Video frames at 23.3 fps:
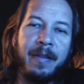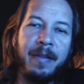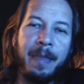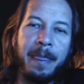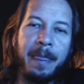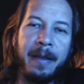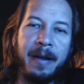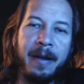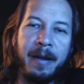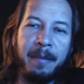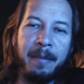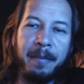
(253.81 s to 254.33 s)

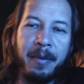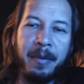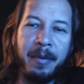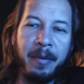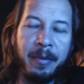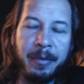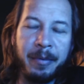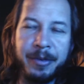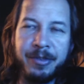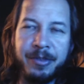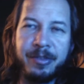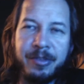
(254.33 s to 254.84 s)
But when
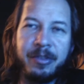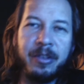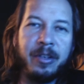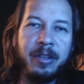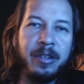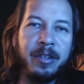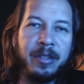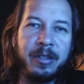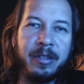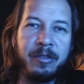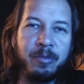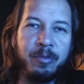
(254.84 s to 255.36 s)
we're
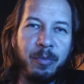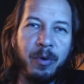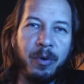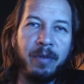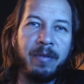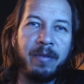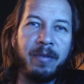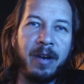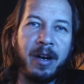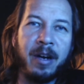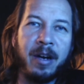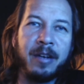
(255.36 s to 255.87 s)
stirred, there's more of a
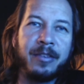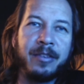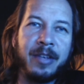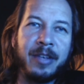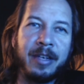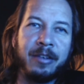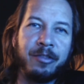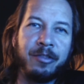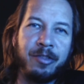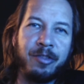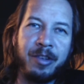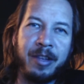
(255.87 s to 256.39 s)
heart
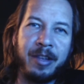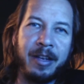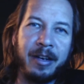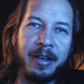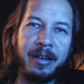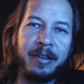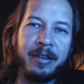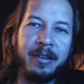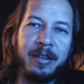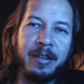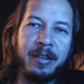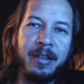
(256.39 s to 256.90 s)
energy there,
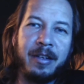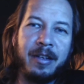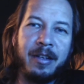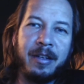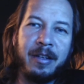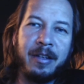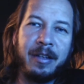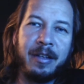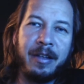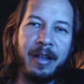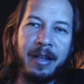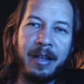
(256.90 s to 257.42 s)

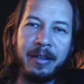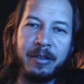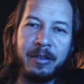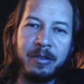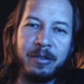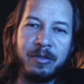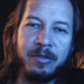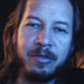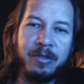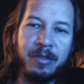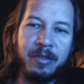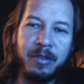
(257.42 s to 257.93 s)
and
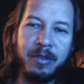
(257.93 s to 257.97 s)
there's